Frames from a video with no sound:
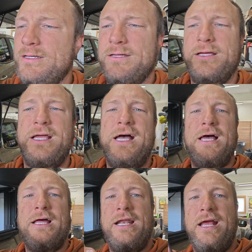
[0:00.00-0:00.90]
I
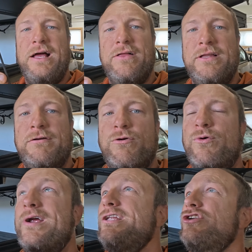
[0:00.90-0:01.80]
got an Allen
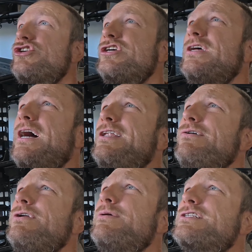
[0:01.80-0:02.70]
wrench. I
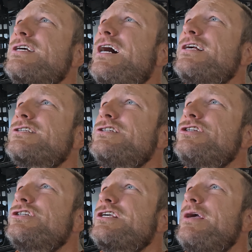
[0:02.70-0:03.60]
don't know what size because it
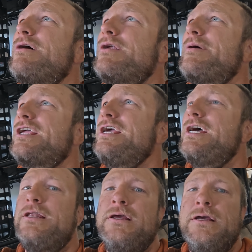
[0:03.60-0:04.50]
just came out of my
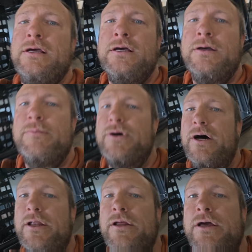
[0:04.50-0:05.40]
kit.
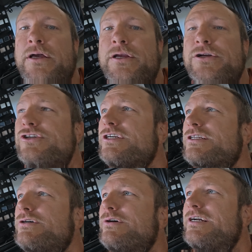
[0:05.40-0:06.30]
But you're
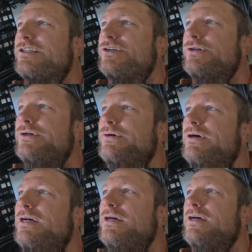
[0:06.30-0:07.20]
just going to
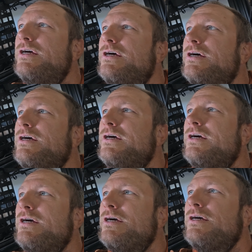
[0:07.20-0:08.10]

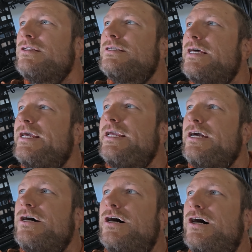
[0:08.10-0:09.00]

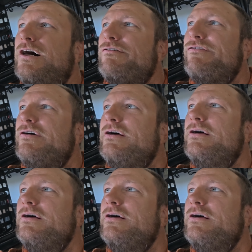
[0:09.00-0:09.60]
take off